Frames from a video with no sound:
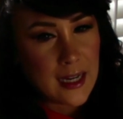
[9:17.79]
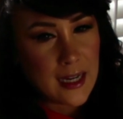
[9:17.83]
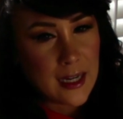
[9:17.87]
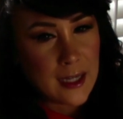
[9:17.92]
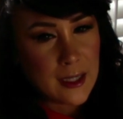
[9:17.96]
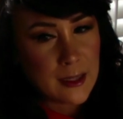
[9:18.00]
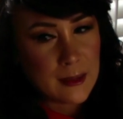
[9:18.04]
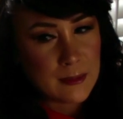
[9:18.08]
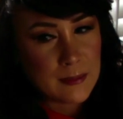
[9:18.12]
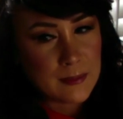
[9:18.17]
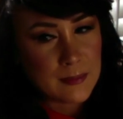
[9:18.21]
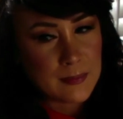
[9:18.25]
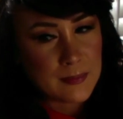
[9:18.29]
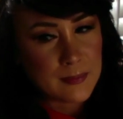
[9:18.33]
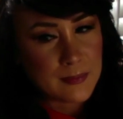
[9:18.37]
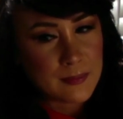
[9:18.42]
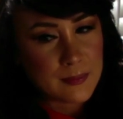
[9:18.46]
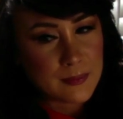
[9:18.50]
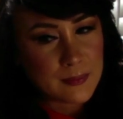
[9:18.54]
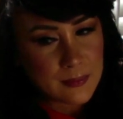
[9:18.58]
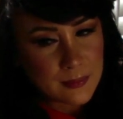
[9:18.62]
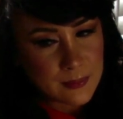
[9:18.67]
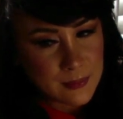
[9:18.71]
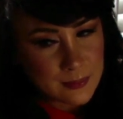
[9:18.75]
um,
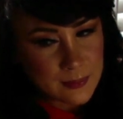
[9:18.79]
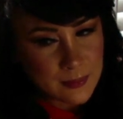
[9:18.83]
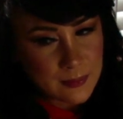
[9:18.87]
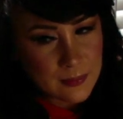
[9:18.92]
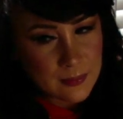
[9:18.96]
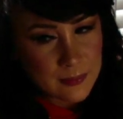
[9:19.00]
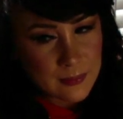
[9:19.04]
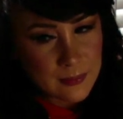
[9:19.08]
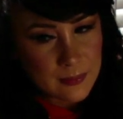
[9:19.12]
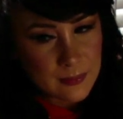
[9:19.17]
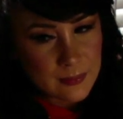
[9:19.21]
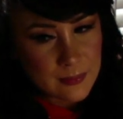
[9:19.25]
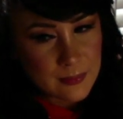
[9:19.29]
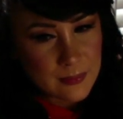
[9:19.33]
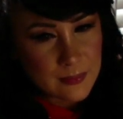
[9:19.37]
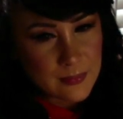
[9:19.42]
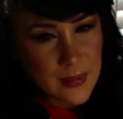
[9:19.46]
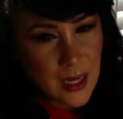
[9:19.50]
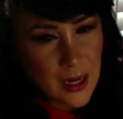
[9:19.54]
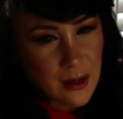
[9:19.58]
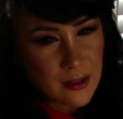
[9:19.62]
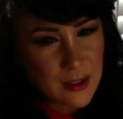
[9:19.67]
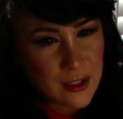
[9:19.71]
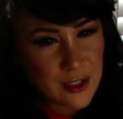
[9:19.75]

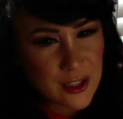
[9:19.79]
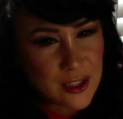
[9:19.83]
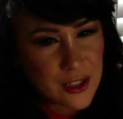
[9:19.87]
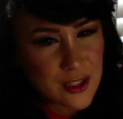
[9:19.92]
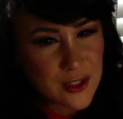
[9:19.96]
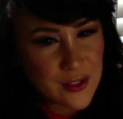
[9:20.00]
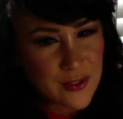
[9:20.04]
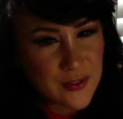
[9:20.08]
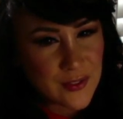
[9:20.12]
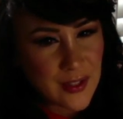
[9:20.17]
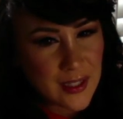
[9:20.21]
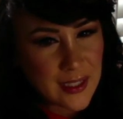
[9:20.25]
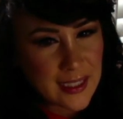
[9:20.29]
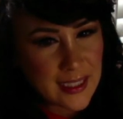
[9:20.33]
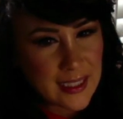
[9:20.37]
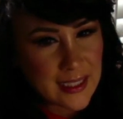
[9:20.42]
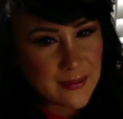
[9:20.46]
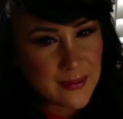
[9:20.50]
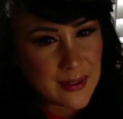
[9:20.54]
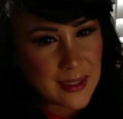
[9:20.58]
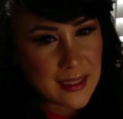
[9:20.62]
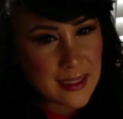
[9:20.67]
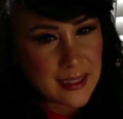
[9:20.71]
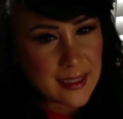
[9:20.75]
that was just
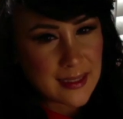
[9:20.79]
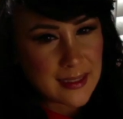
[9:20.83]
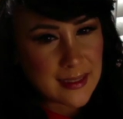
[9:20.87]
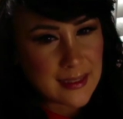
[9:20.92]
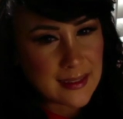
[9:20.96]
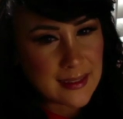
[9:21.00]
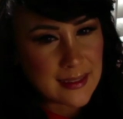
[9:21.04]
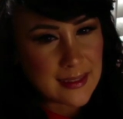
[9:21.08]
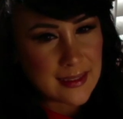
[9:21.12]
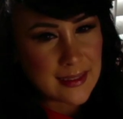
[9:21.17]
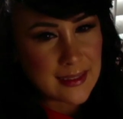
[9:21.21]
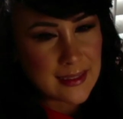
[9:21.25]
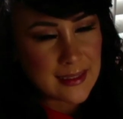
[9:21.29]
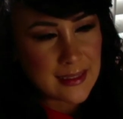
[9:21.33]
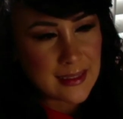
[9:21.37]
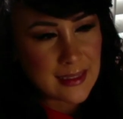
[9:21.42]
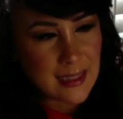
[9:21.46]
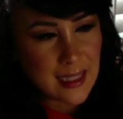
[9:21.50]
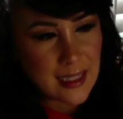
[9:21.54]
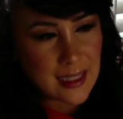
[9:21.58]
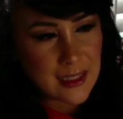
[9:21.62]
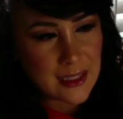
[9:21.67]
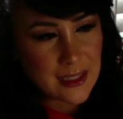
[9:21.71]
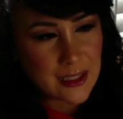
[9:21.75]
funny because
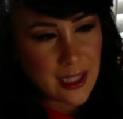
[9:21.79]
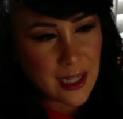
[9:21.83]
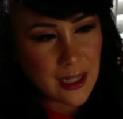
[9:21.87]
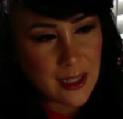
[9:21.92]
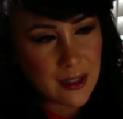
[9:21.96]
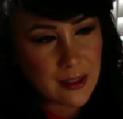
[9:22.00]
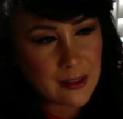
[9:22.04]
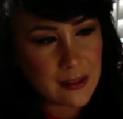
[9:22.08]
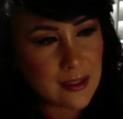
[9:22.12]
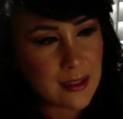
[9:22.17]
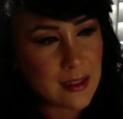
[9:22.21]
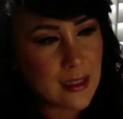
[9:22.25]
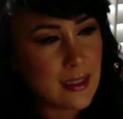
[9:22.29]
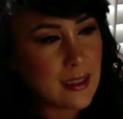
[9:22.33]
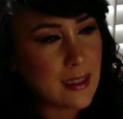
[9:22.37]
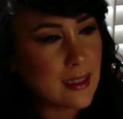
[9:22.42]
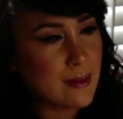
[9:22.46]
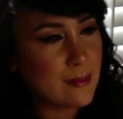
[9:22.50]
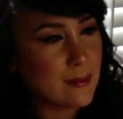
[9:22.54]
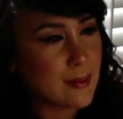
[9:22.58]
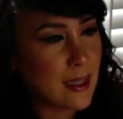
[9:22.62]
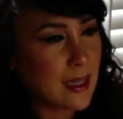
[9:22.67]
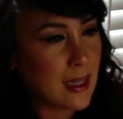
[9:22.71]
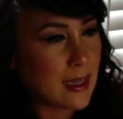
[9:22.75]
like shout out to
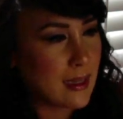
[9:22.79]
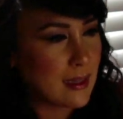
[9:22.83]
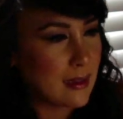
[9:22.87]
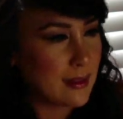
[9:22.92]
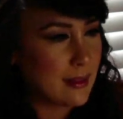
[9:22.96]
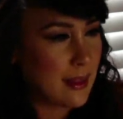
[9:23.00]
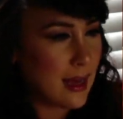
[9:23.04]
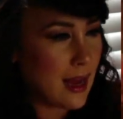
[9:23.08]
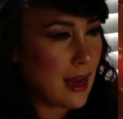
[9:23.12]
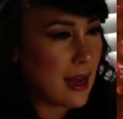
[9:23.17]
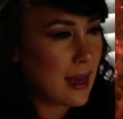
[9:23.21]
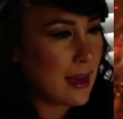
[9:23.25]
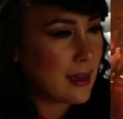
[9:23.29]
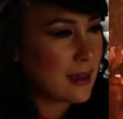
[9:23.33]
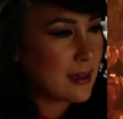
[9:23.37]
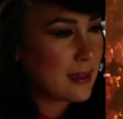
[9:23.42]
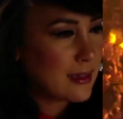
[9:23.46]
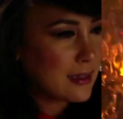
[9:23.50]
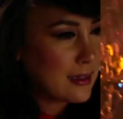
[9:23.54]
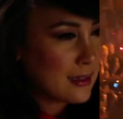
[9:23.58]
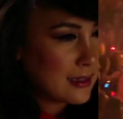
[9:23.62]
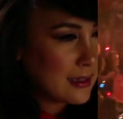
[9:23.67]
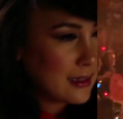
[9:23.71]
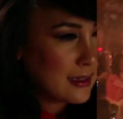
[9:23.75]
them. Like that
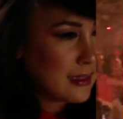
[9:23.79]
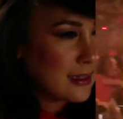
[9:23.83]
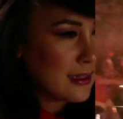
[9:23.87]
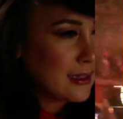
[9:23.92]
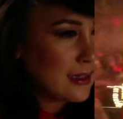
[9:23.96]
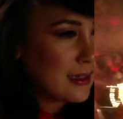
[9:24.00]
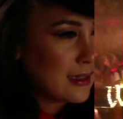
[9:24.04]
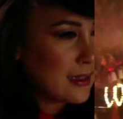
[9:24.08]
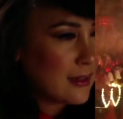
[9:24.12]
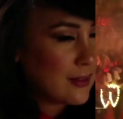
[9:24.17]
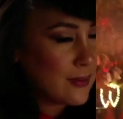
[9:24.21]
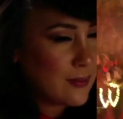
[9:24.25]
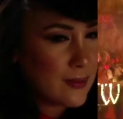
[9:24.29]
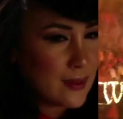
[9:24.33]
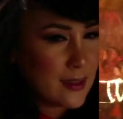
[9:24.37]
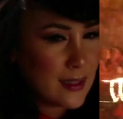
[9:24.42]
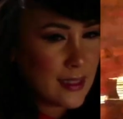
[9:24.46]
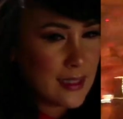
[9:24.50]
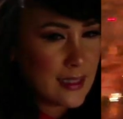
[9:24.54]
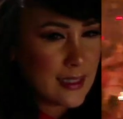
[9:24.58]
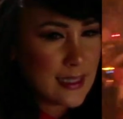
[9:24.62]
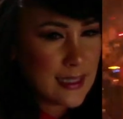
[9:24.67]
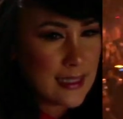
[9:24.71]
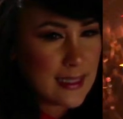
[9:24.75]

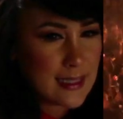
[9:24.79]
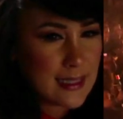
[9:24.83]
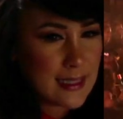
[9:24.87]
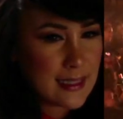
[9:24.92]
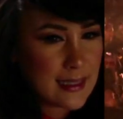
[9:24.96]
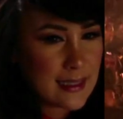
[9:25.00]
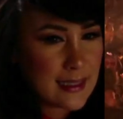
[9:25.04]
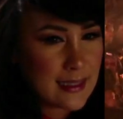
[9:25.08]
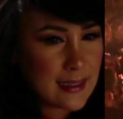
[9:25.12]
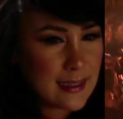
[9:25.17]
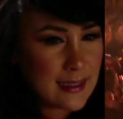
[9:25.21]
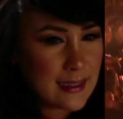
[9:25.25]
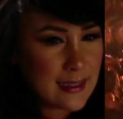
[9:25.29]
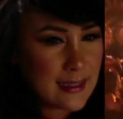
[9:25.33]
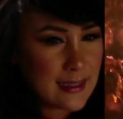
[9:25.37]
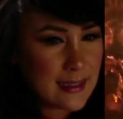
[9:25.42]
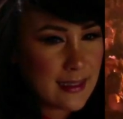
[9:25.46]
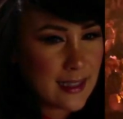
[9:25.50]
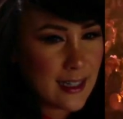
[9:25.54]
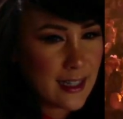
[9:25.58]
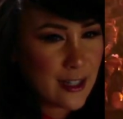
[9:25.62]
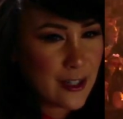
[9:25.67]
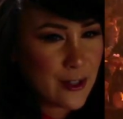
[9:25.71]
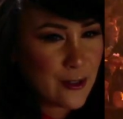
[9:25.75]
was
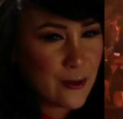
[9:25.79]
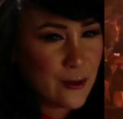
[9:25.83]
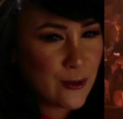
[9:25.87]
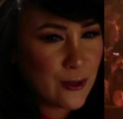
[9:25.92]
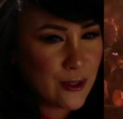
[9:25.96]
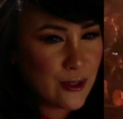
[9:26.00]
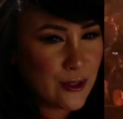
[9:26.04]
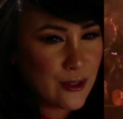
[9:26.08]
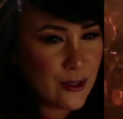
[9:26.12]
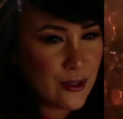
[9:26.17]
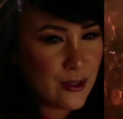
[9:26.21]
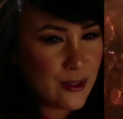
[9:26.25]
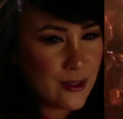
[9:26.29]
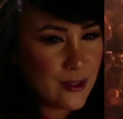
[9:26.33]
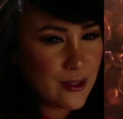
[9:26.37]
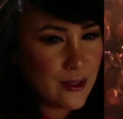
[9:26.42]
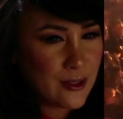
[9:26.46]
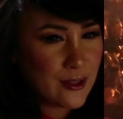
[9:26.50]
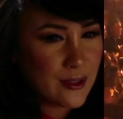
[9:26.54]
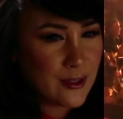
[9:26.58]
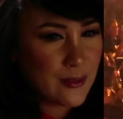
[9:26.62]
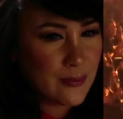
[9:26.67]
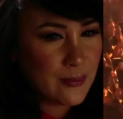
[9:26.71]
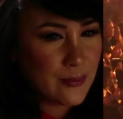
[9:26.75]
a cool
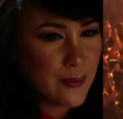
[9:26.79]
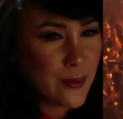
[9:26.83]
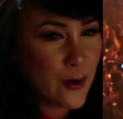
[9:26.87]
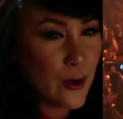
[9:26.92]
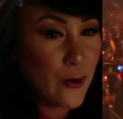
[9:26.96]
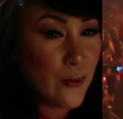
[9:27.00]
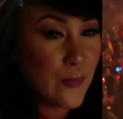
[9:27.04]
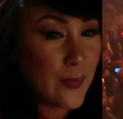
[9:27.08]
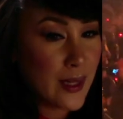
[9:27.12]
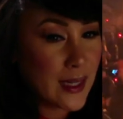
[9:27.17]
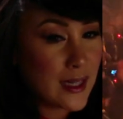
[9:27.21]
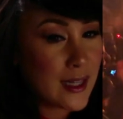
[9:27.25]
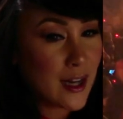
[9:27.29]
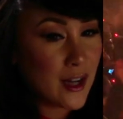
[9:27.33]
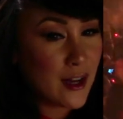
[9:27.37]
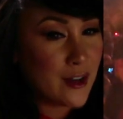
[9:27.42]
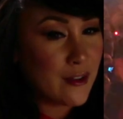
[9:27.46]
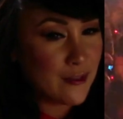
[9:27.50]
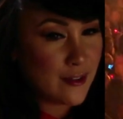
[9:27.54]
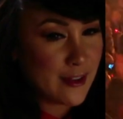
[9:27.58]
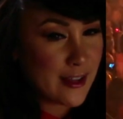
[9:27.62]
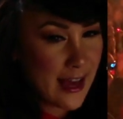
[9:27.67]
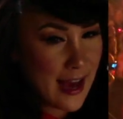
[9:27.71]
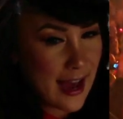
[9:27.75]
moment
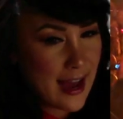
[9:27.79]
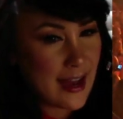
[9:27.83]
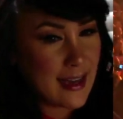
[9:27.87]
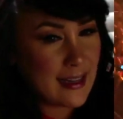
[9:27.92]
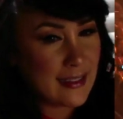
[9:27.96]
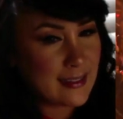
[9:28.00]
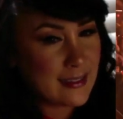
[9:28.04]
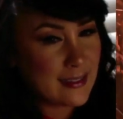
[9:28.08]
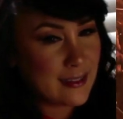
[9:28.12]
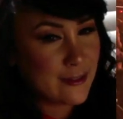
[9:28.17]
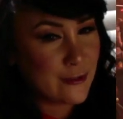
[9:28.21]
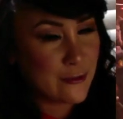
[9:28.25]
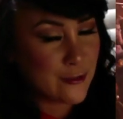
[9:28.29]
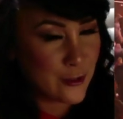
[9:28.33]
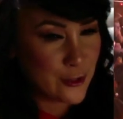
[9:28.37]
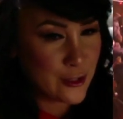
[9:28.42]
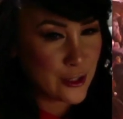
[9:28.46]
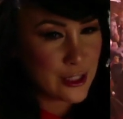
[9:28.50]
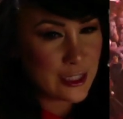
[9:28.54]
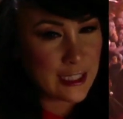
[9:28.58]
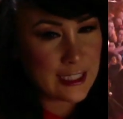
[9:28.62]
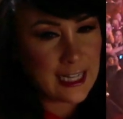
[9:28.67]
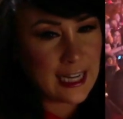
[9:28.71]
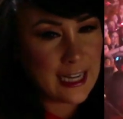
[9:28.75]
of that
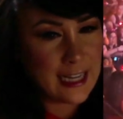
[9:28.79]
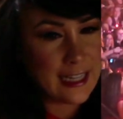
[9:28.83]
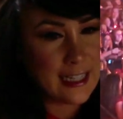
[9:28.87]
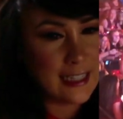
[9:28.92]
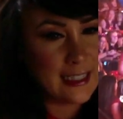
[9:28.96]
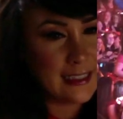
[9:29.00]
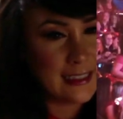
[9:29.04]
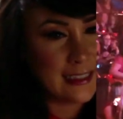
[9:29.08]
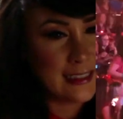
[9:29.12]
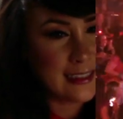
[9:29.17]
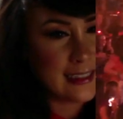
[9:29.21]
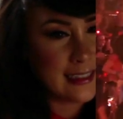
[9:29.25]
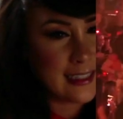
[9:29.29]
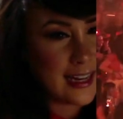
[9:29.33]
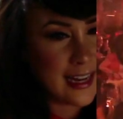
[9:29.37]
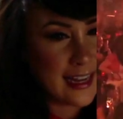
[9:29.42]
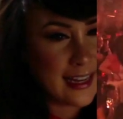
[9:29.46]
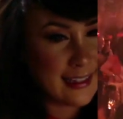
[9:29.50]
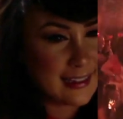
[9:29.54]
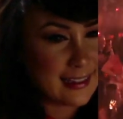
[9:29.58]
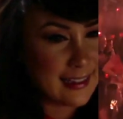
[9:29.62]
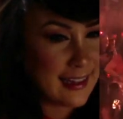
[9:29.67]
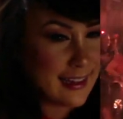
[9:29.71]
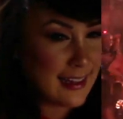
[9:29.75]
first night
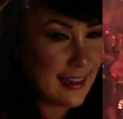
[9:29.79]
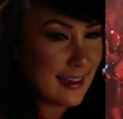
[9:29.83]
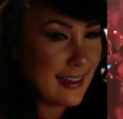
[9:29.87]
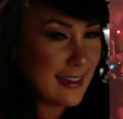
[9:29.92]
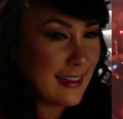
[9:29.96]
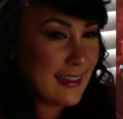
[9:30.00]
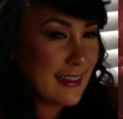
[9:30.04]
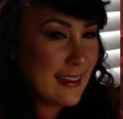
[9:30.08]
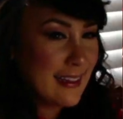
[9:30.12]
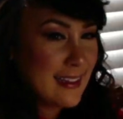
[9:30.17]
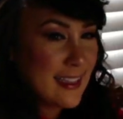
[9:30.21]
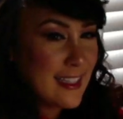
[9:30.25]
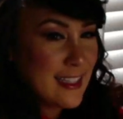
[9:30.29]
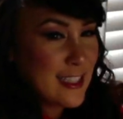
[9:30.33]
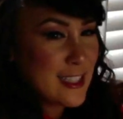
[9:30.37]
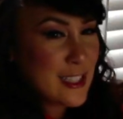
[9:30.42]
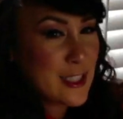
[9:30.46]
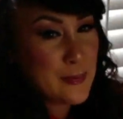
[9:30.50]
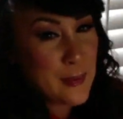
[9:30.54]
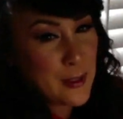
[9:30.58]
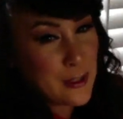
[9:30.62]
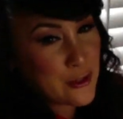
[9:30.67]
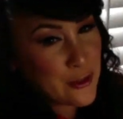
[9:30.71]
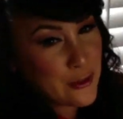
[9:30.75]
and like
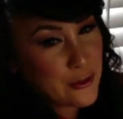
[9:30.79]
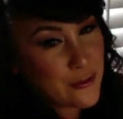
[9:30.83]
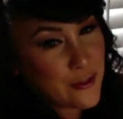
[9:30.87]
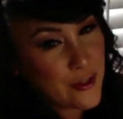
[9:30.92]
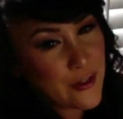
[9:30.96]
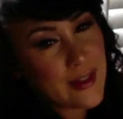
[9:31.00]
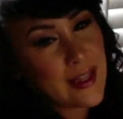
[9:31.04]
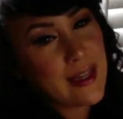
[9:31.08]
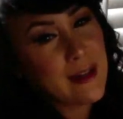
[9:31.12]
special for